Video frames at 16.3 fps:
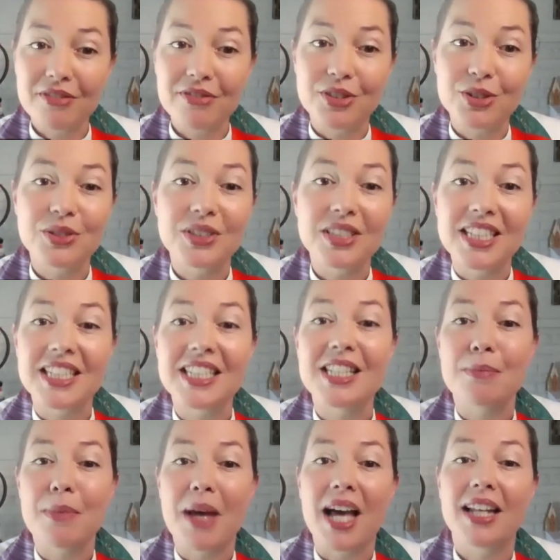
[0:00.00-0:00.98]
food
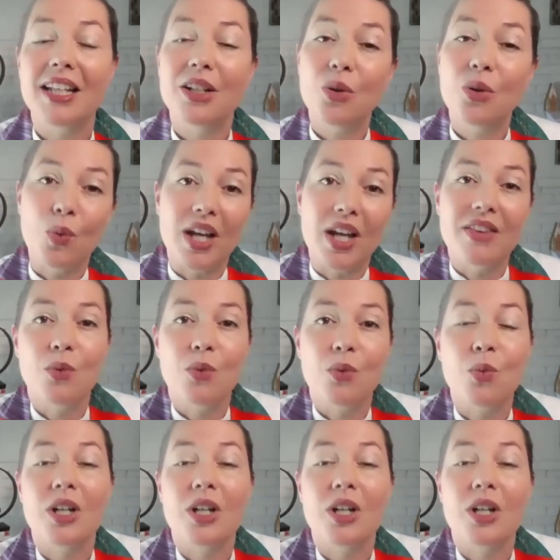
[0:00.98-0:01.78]
needs met in a way that